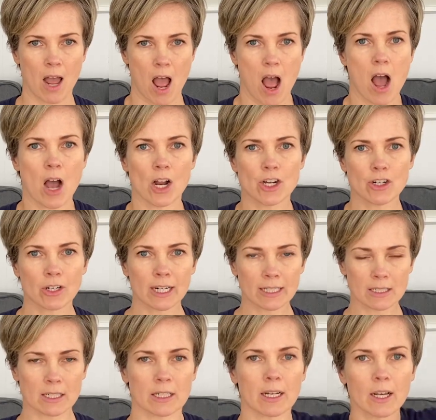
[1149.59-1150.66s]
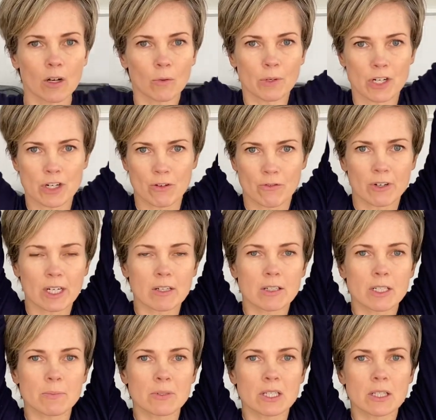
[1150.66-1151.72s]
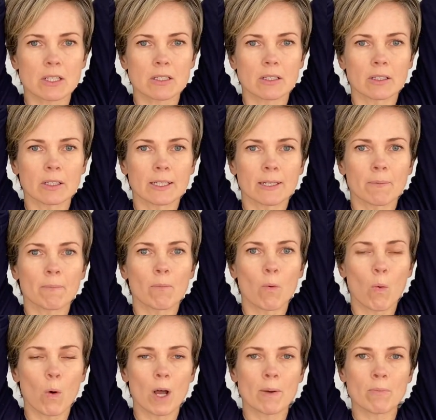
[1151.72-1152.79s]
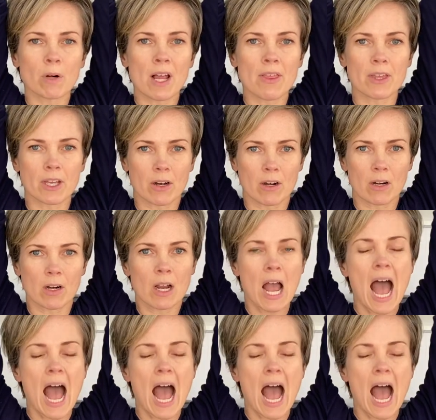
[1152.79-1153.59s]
On your next inhale, reach your fingertips to the ceiling. One breath here.